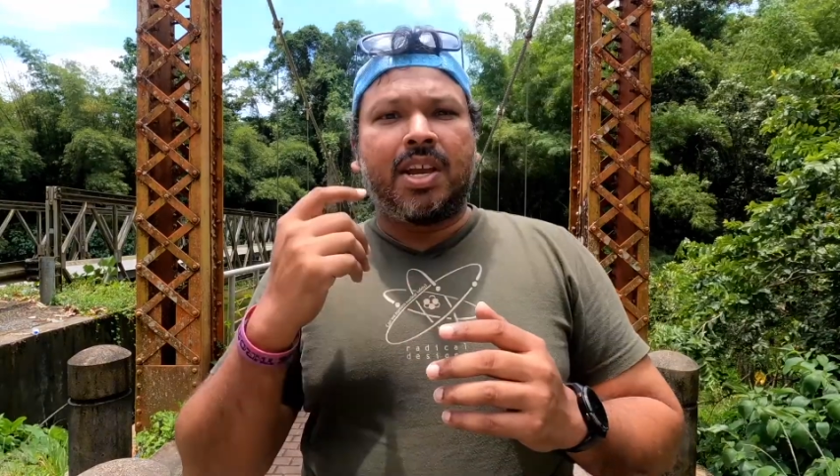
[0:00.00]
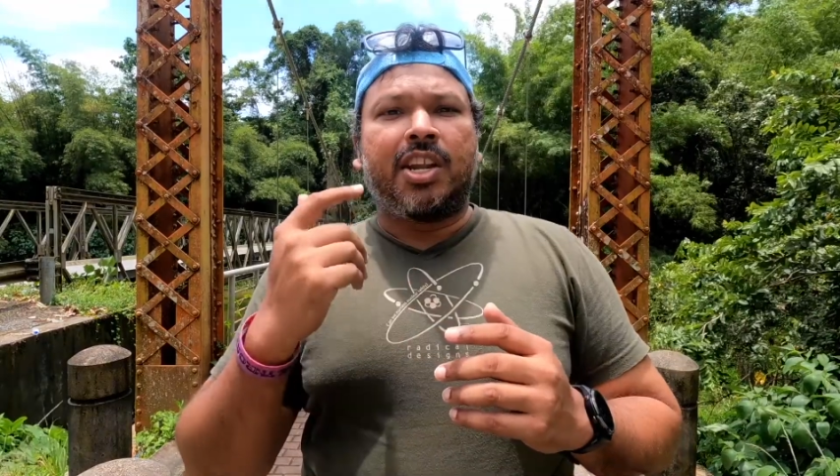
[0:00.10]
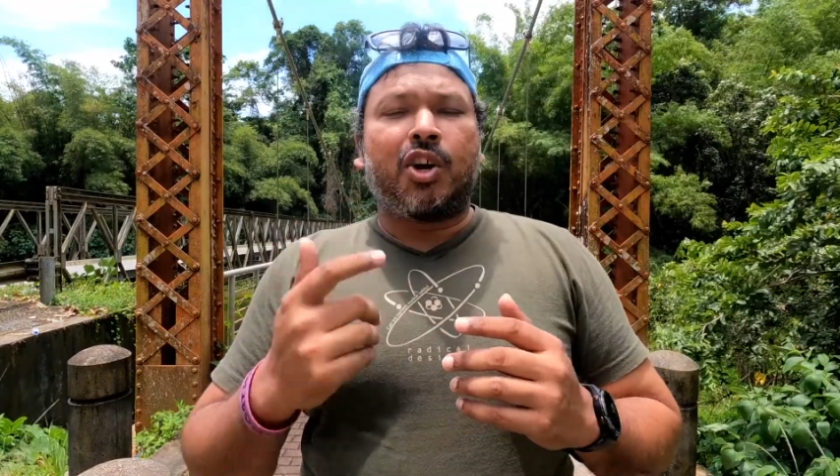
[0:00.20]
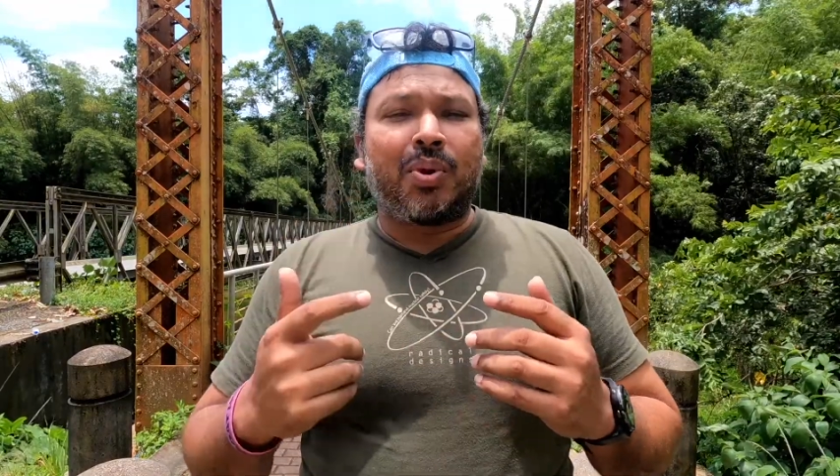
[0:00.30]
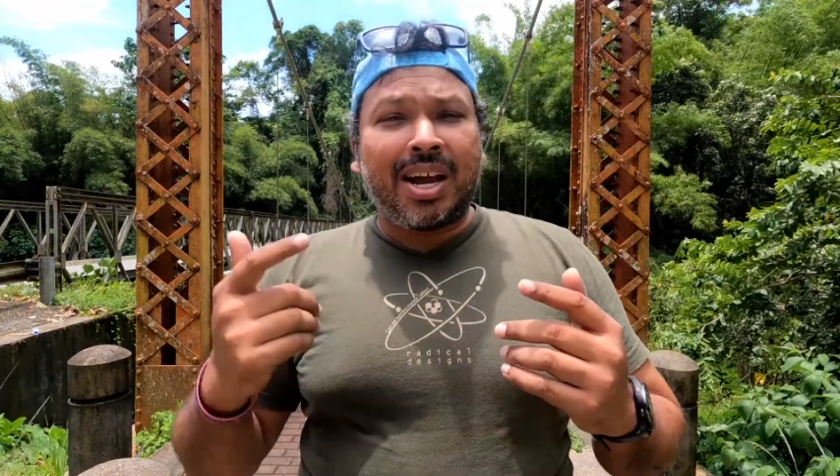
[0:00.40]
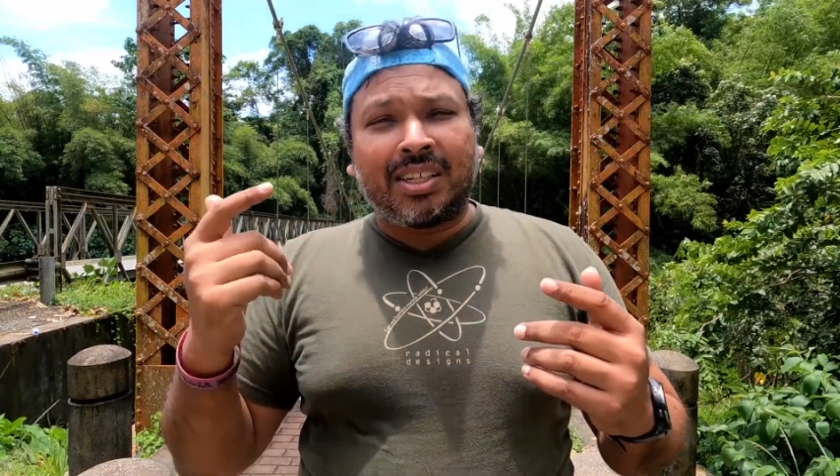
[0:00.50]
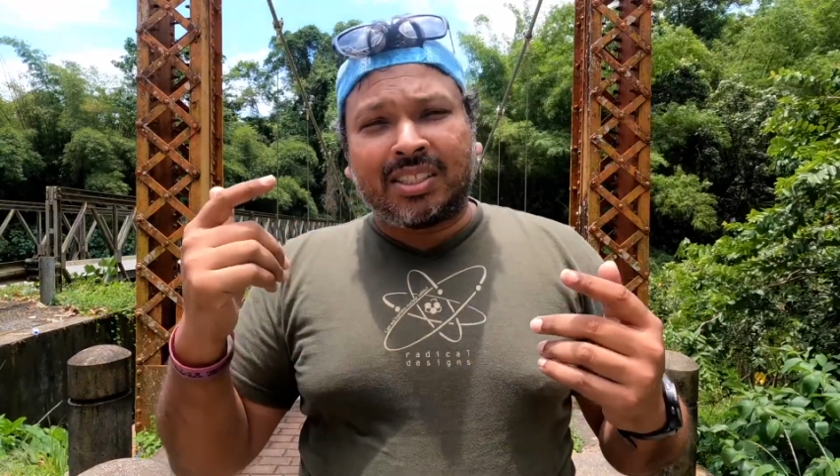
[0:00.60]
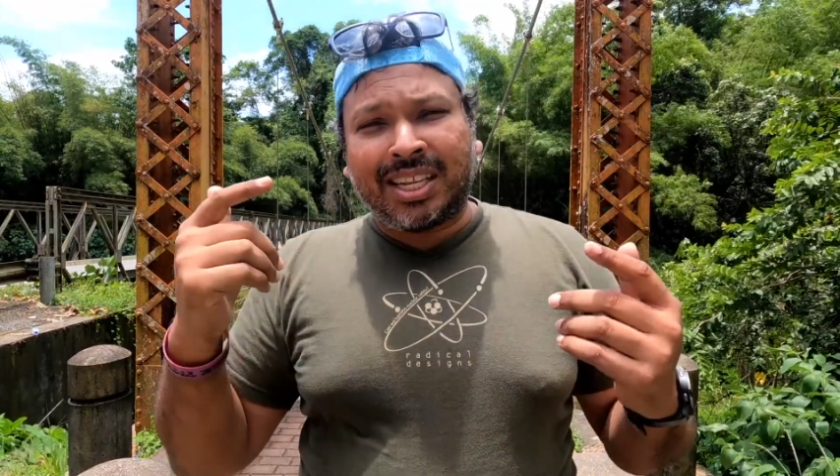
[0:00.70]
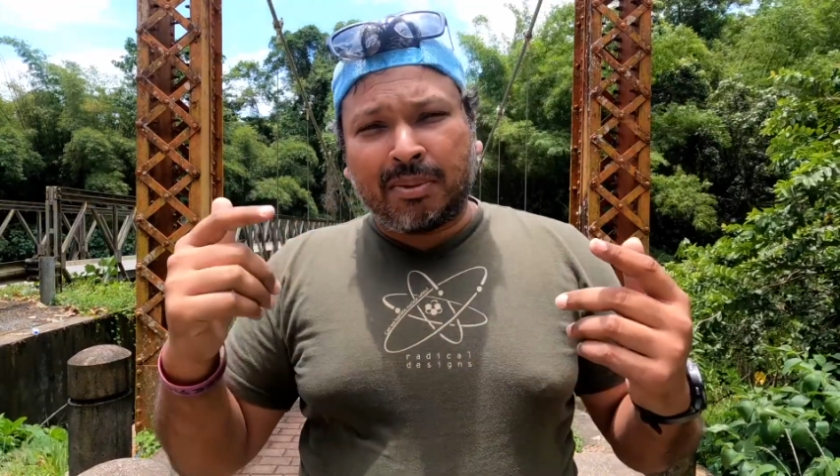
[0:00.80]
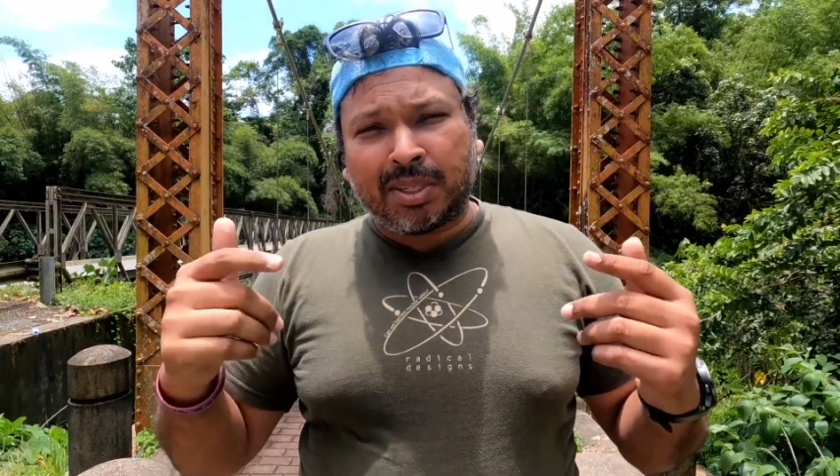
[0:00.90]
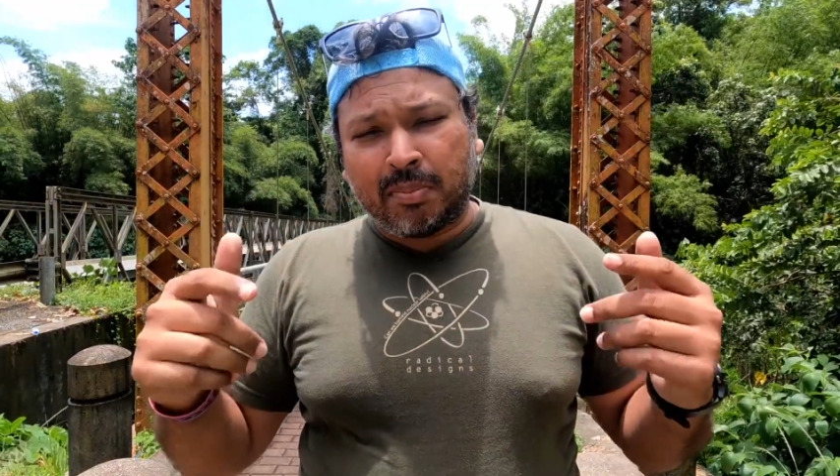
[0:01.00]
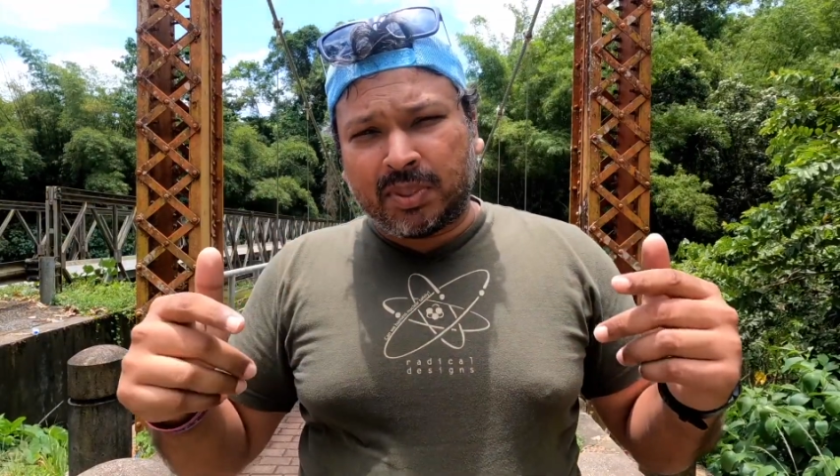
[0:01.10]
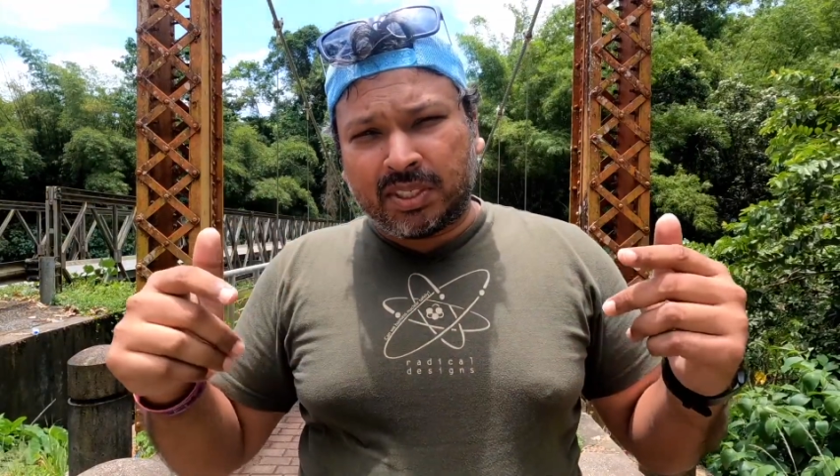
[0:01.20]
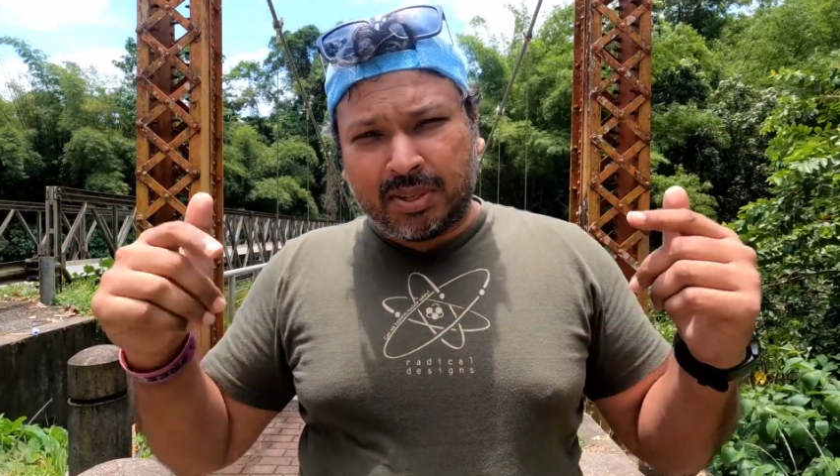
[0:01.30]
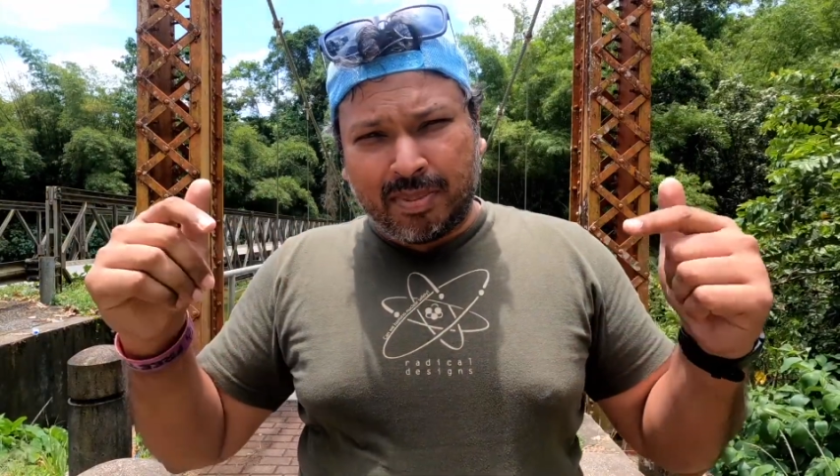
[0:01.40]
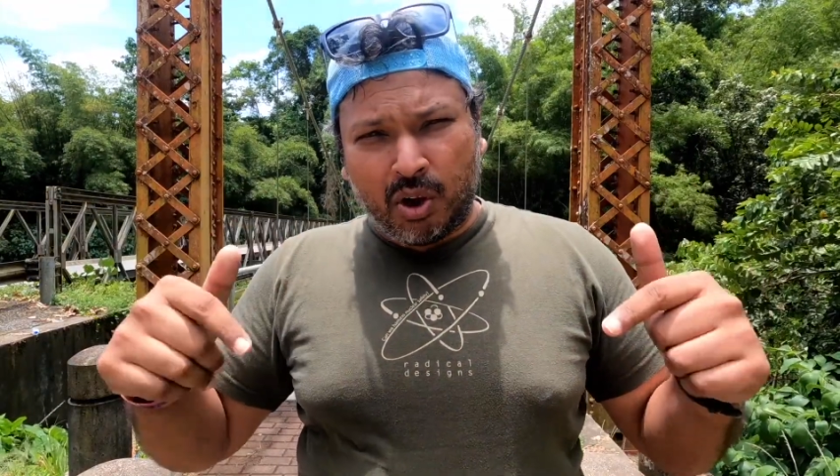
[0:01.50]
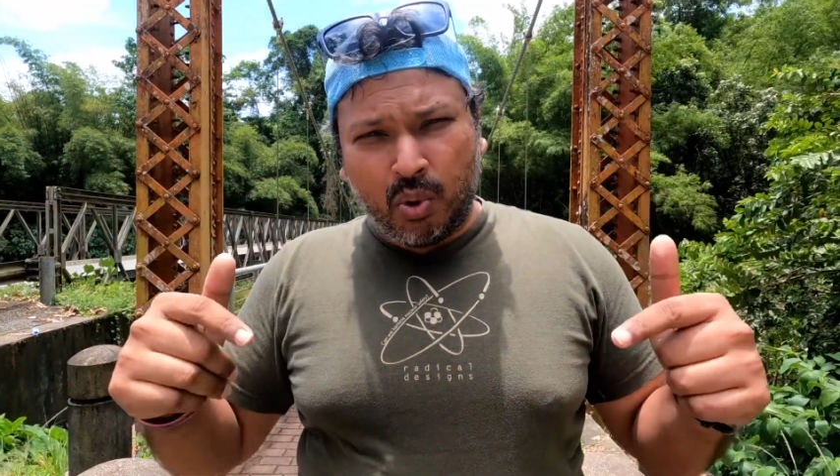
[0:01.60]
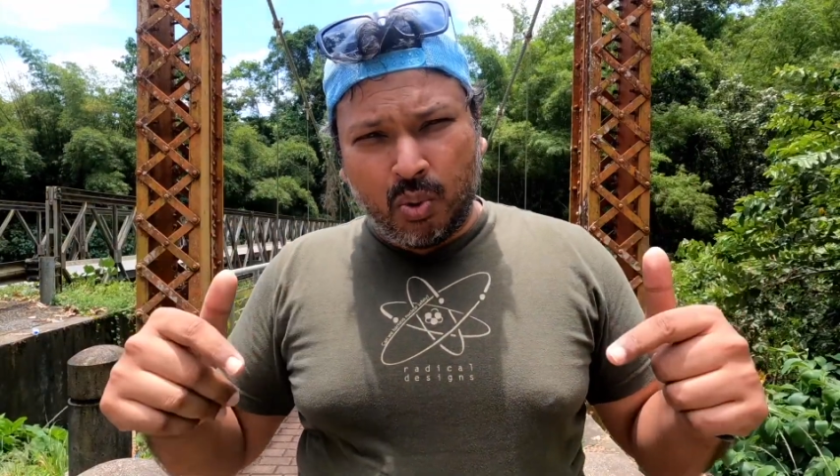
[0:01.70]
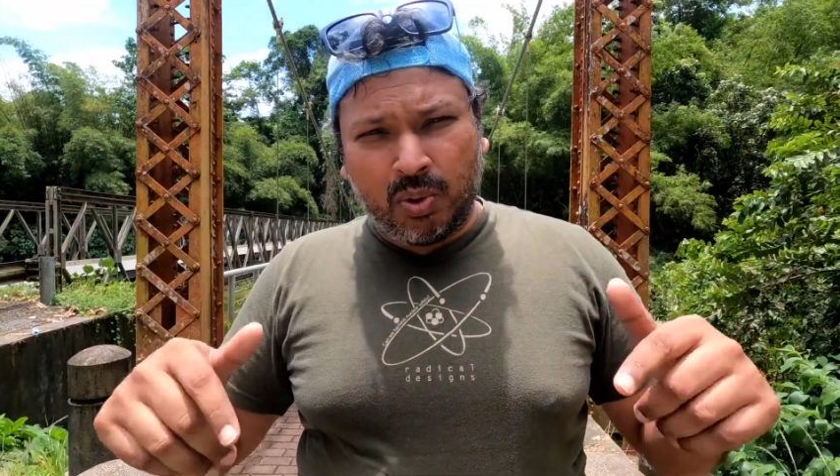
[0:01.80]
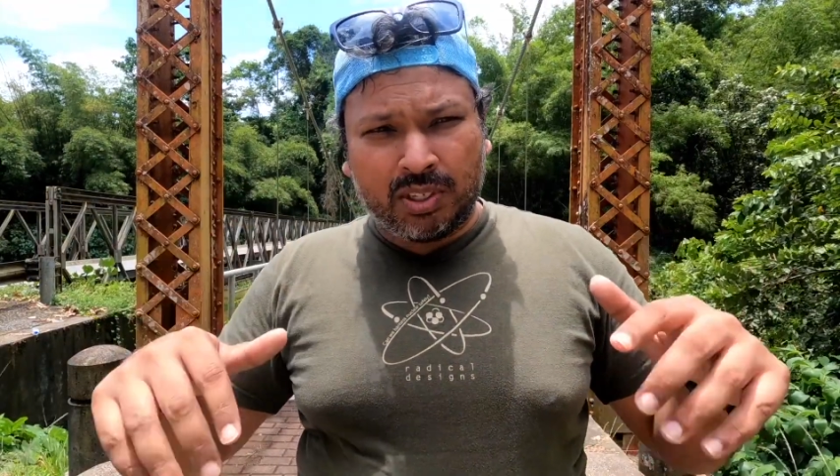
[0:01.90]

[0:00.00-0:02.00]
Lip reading: Now there are timestamps below